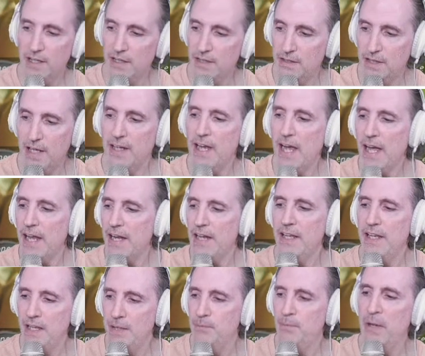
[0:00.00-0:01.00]
they gotta
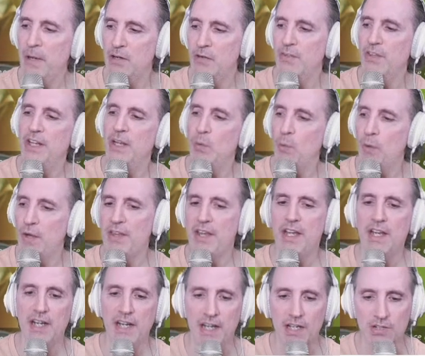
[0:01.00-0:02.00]
hit better than the way they
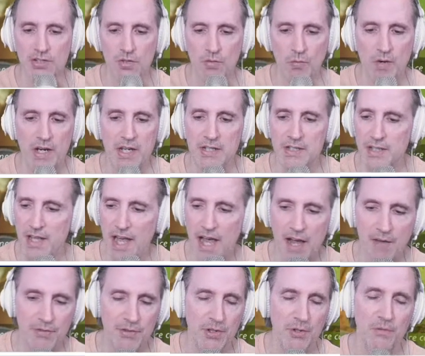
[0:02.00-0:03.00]
hit against the Rays. They
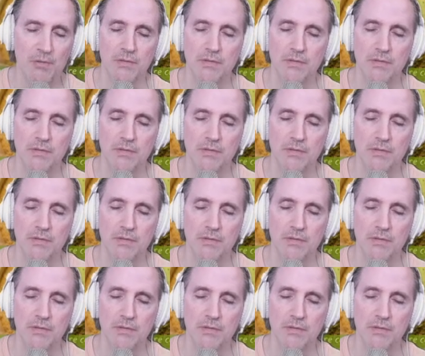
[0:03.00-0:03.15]
have to.